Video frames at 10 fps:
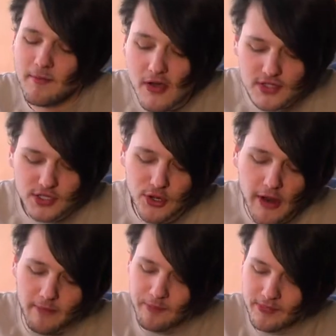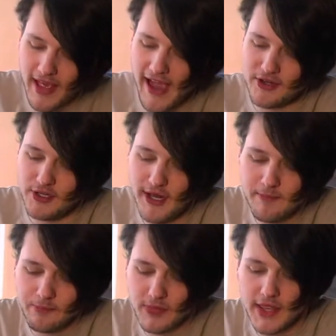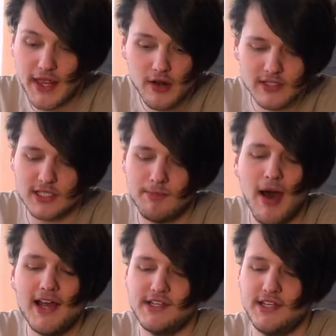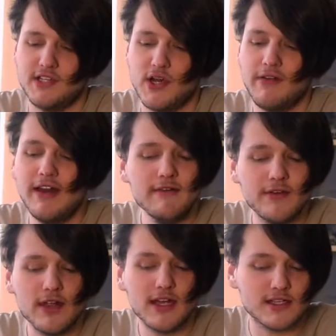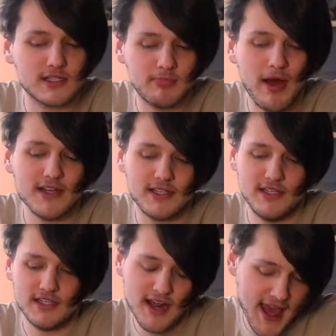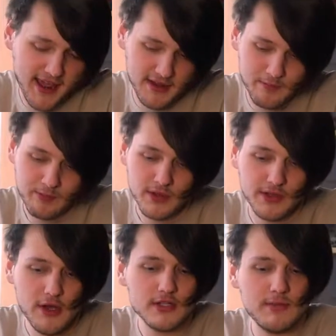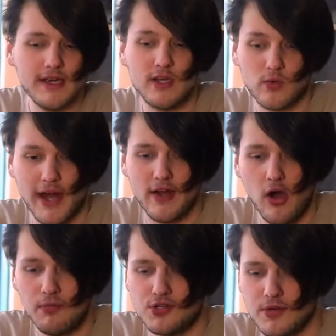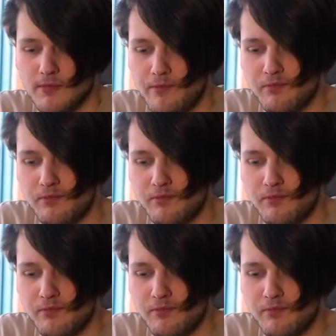Those are good, actually. They're not spicy, so if I didn't feel like a spicy snack, those would be a great option.